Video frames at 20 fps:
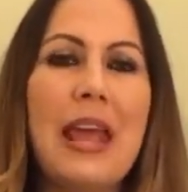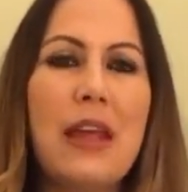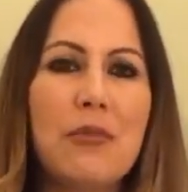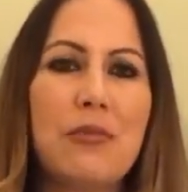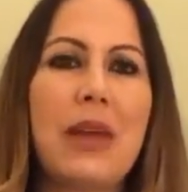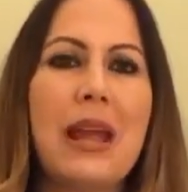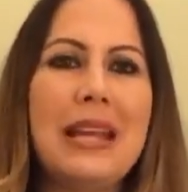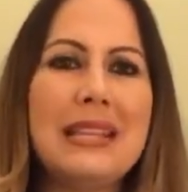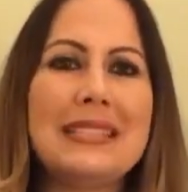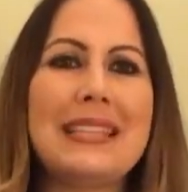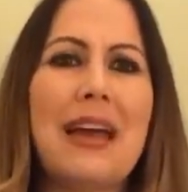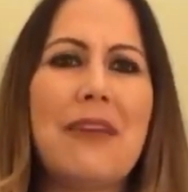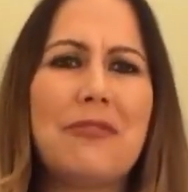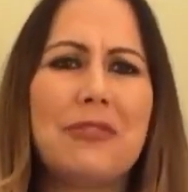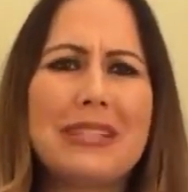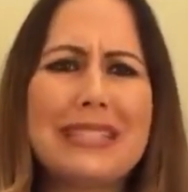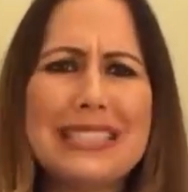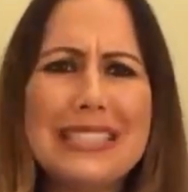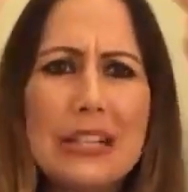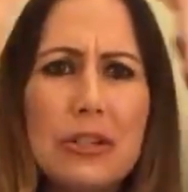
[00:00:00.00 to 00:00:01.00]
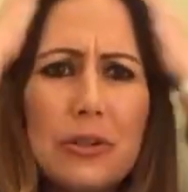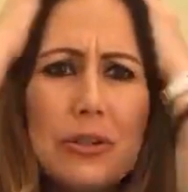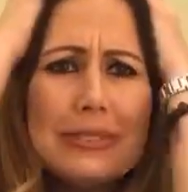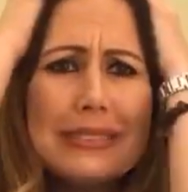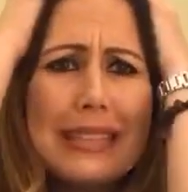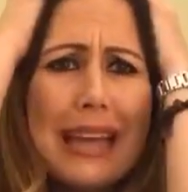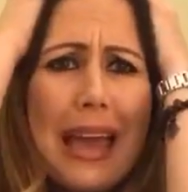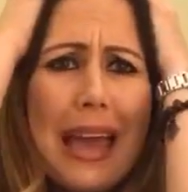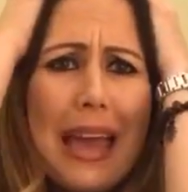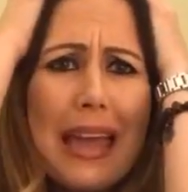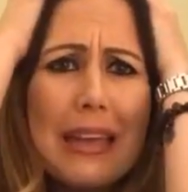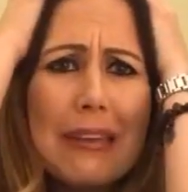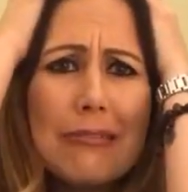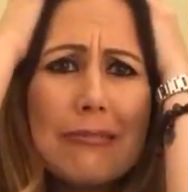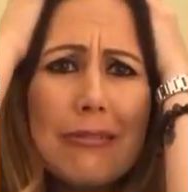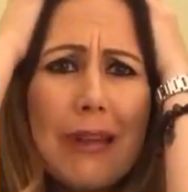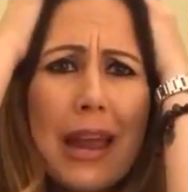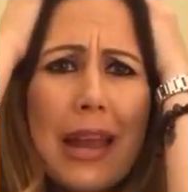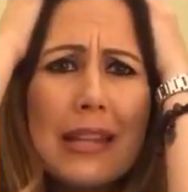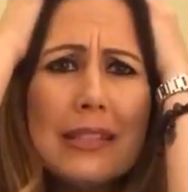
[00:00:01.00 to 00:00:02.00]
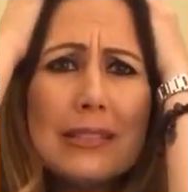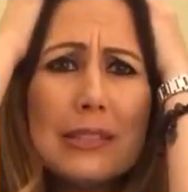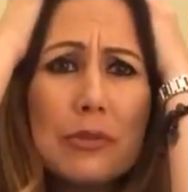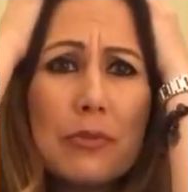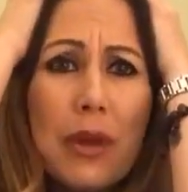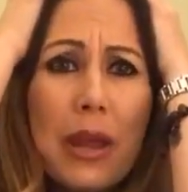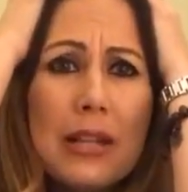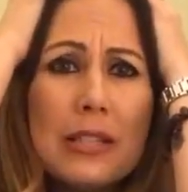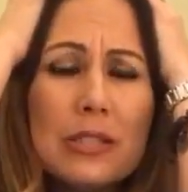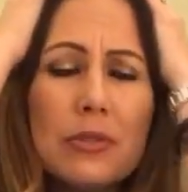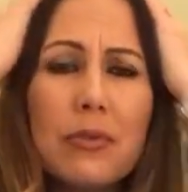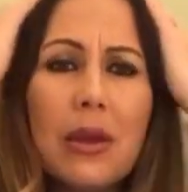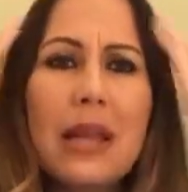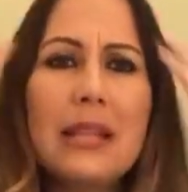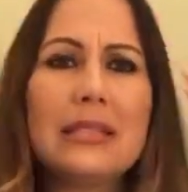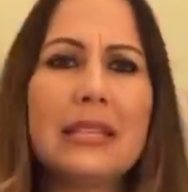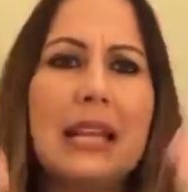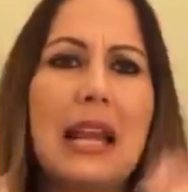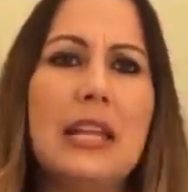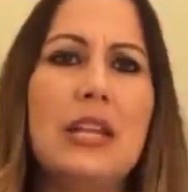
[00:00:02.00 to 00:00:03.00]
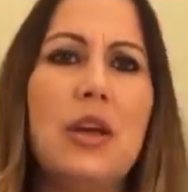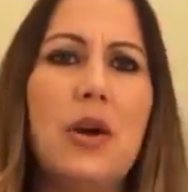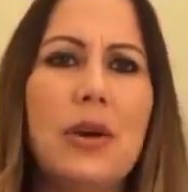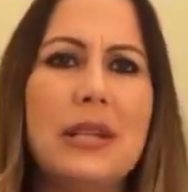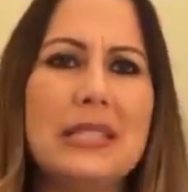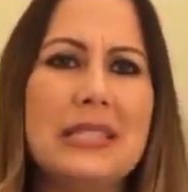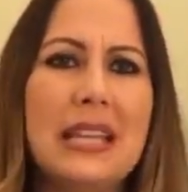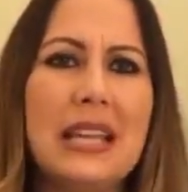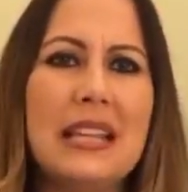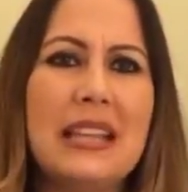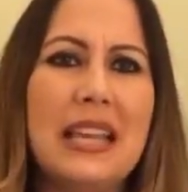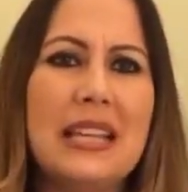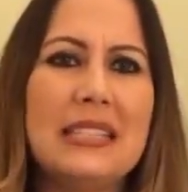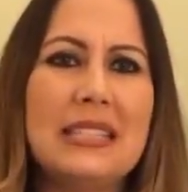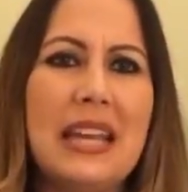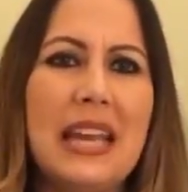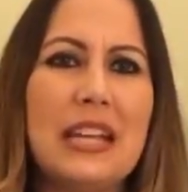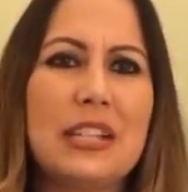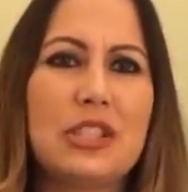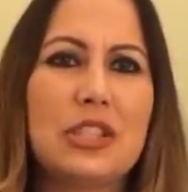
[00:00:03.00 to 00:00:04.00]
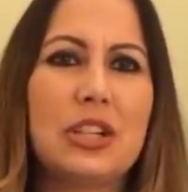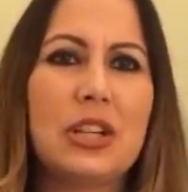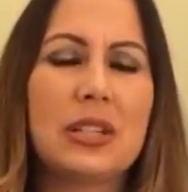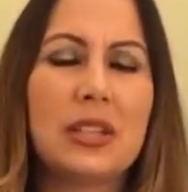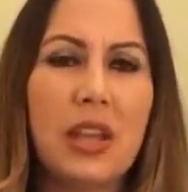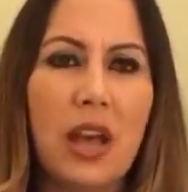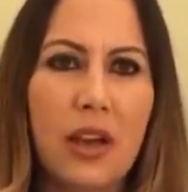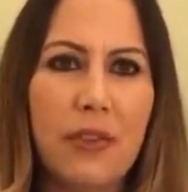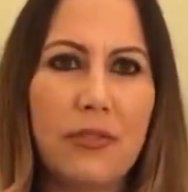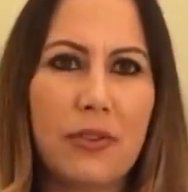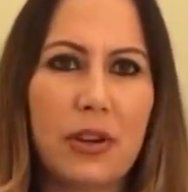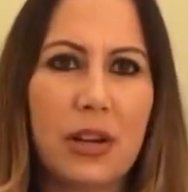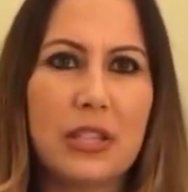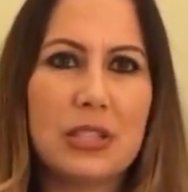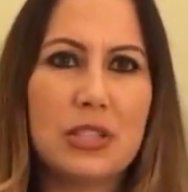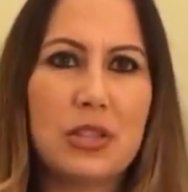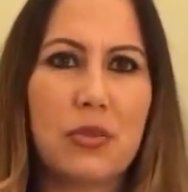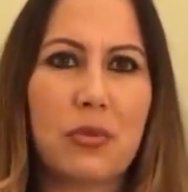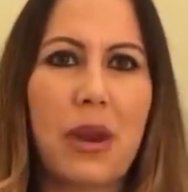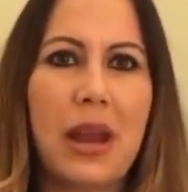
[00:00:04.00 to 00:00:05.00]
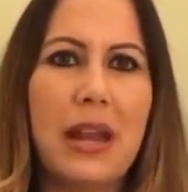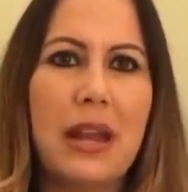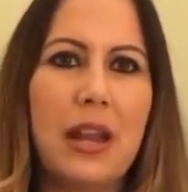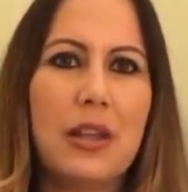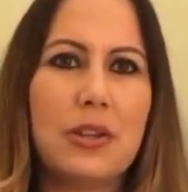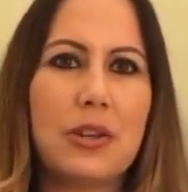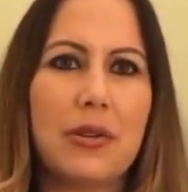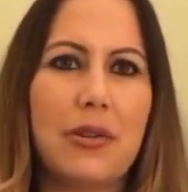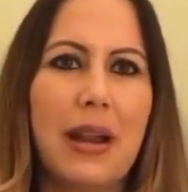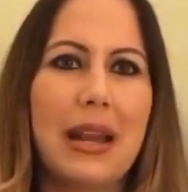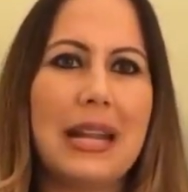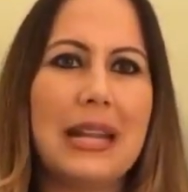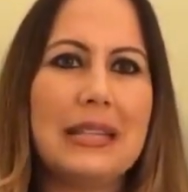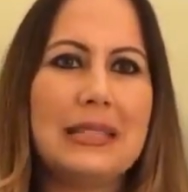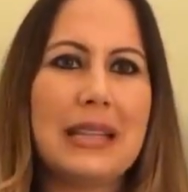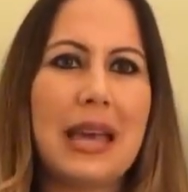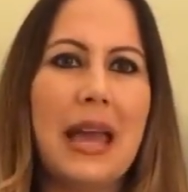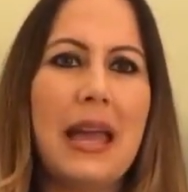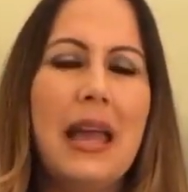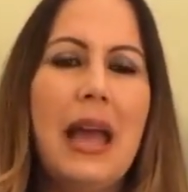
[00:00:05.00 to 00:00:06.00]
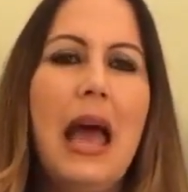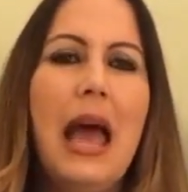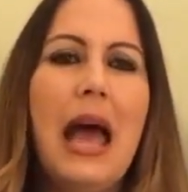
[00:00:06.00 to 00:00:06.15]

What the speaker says: It rains every single day. It rains, it rains, it rains. And I know they say it's good luck for it to rain on your wedding day.